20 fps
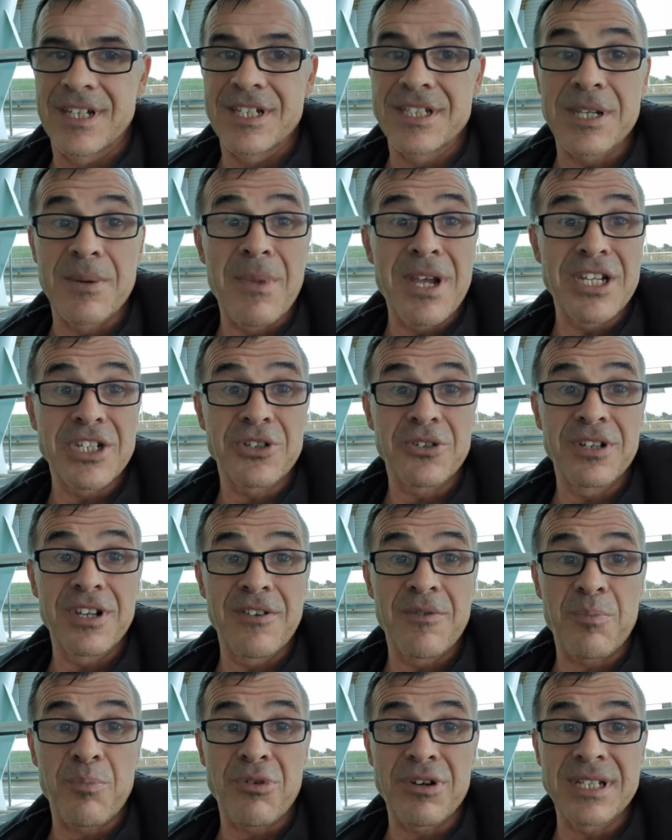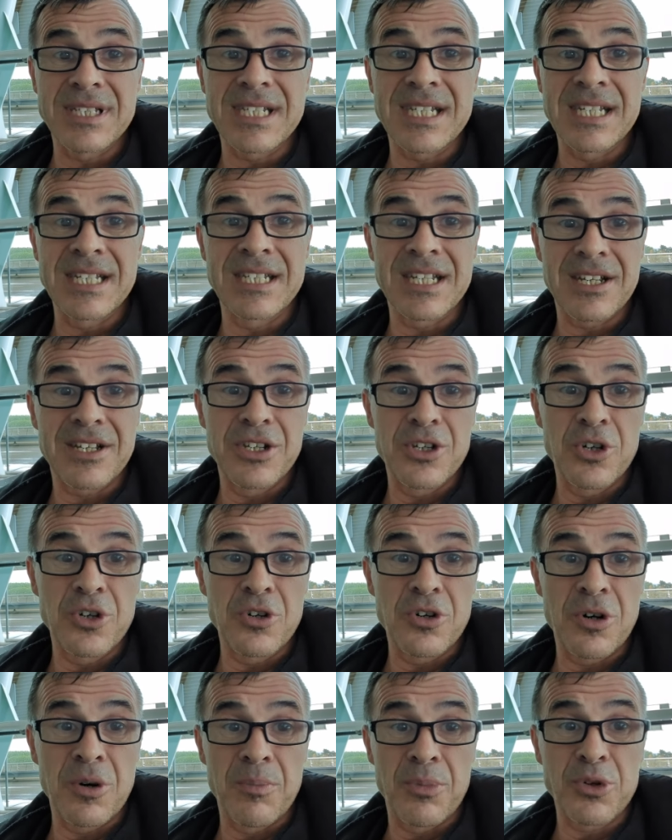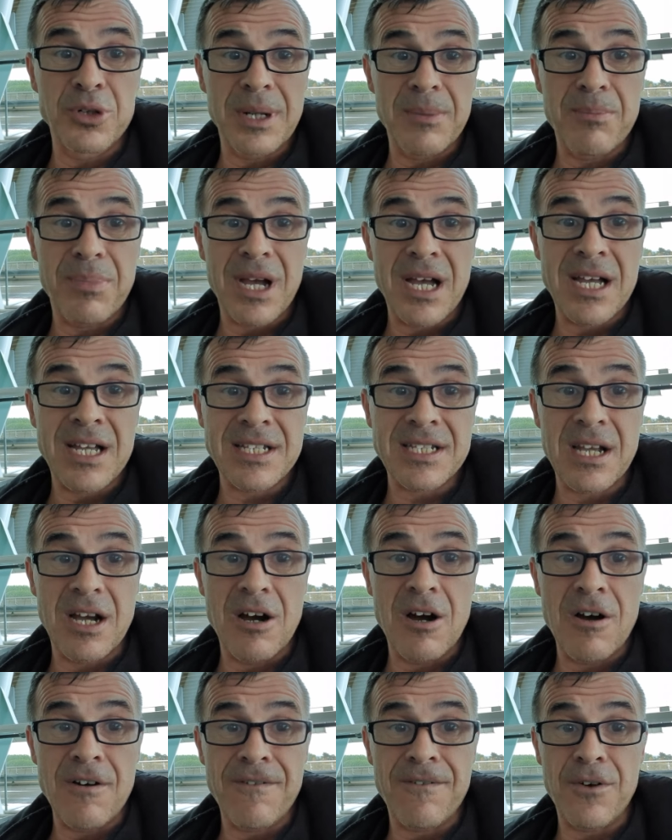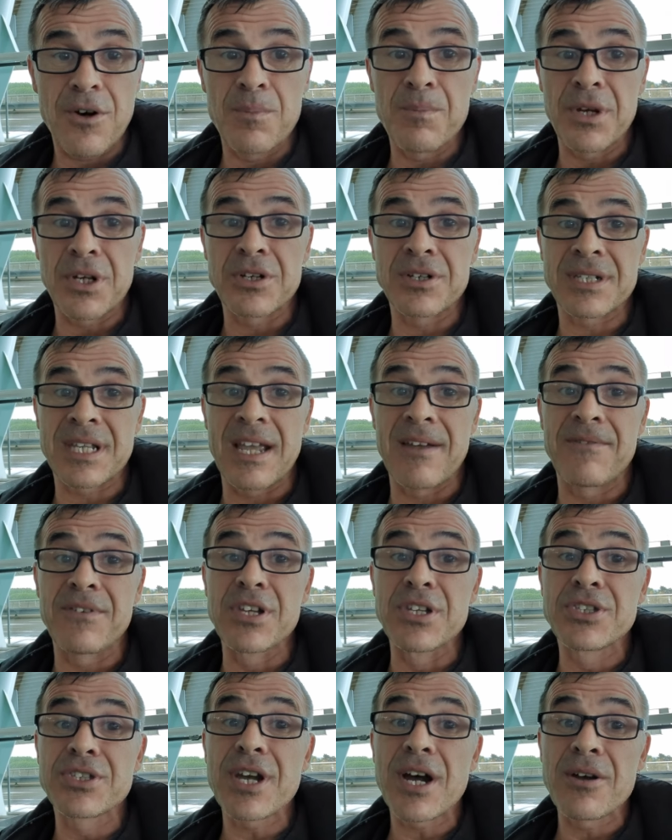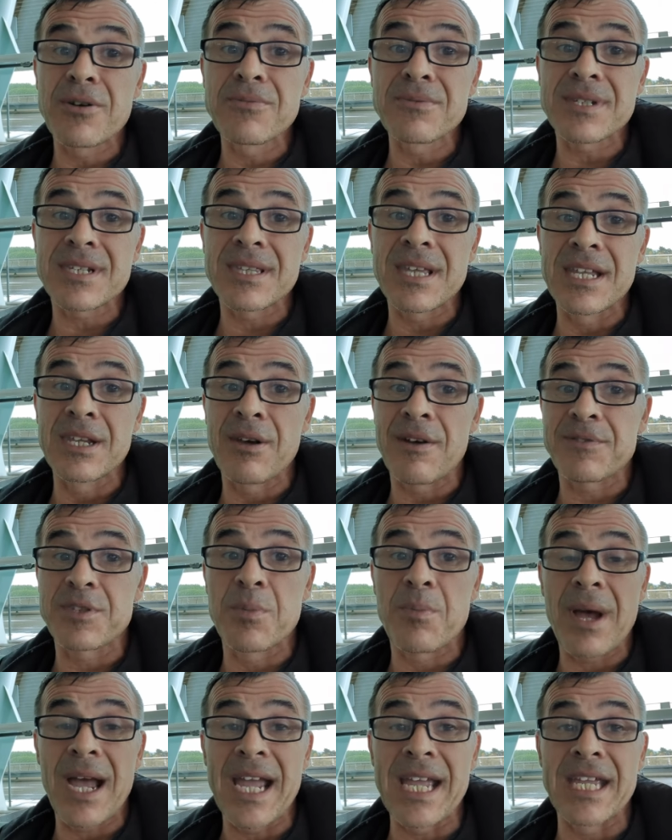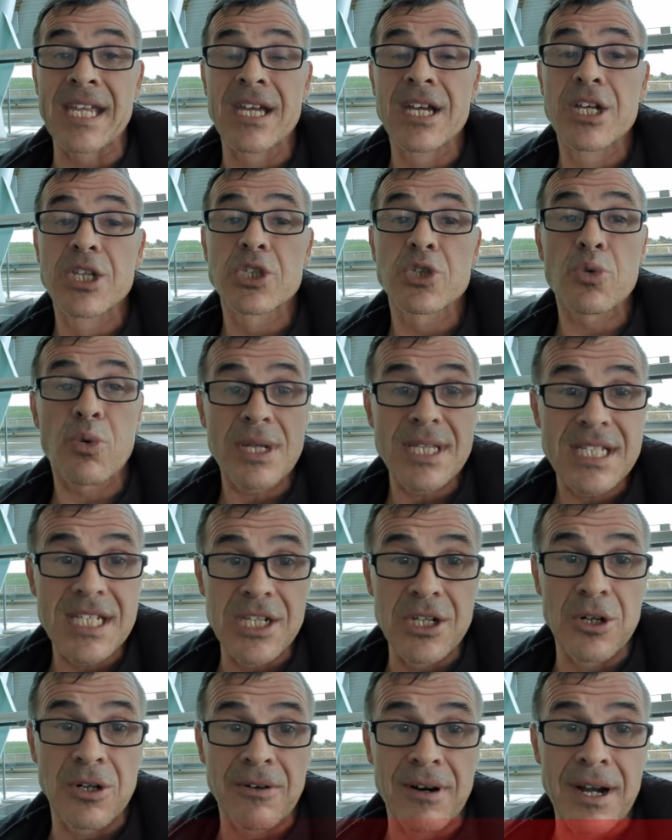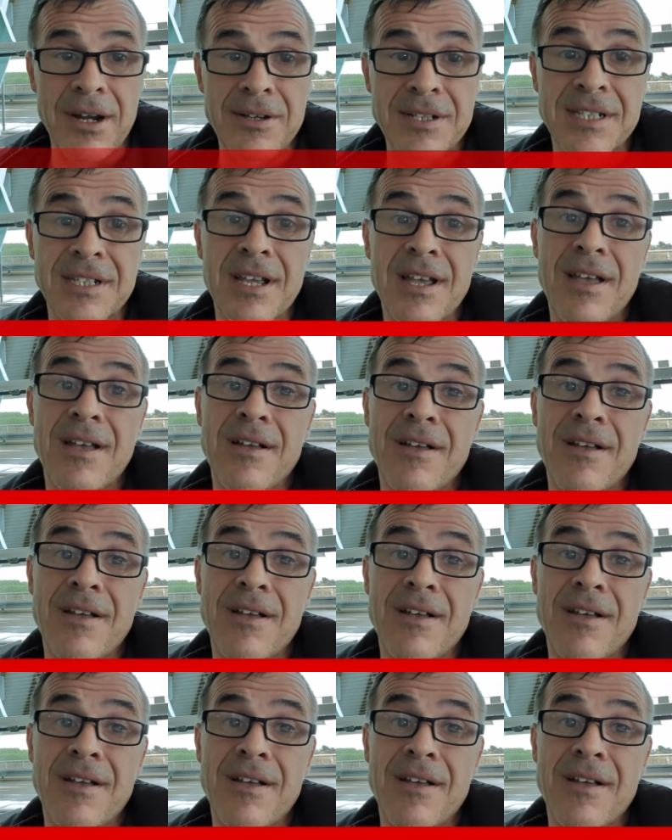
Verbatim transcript: So make sure you've printed your boarding pass off, because if you don't, then you have to pay twenty euros